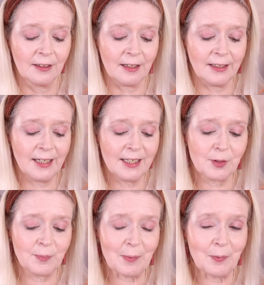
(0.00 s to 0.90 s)
I need a
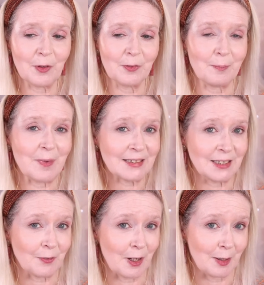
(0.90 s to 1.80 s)
bit more of a
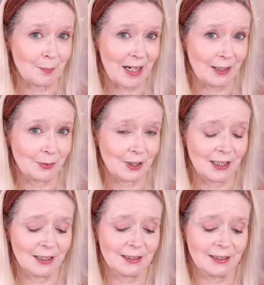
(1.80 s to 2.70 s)
mattifying
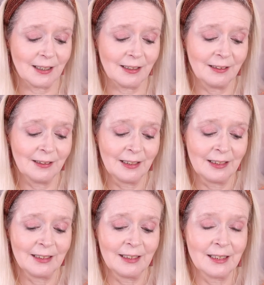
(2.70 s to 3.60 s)
powder
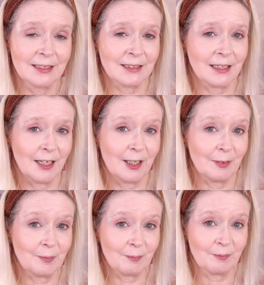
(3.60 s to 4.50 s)

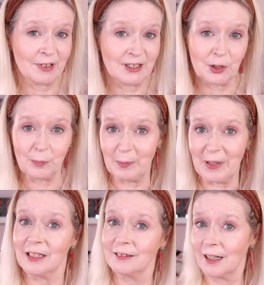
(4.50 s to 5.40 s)
to stop me
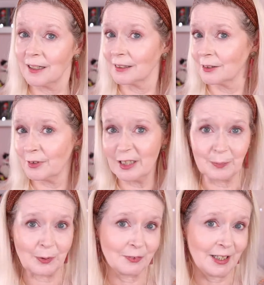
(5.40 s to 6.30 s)
being a
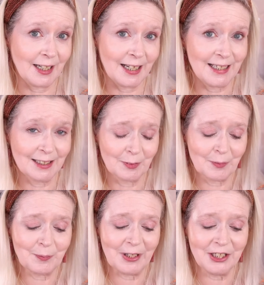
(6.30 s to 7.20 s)
greaseball, really. I'm
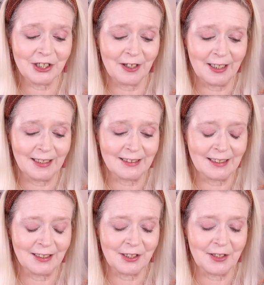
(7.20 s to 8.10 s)
pretty shiny
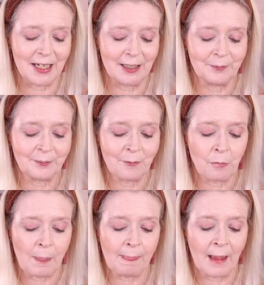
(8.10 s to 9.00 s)
until I do that.
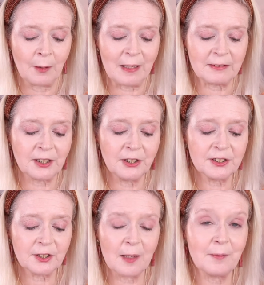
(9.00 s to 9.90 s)
Whereas I
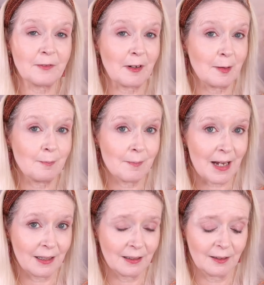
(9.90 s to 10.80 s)
used to go in with very
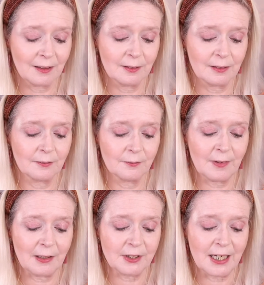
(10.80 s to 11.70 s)
matte
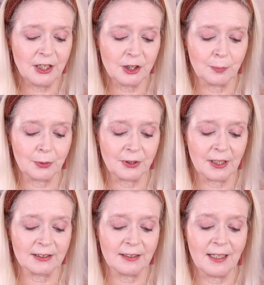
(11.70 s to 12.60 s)
foundation
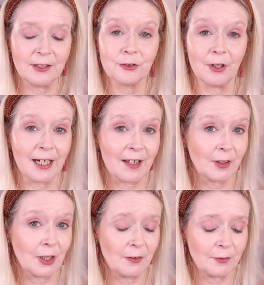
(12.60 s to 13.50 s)
products and then try and get the
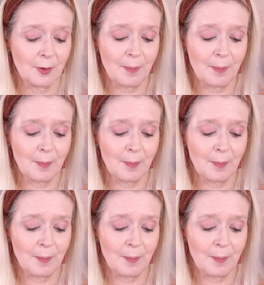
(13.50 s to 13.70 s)
glow from the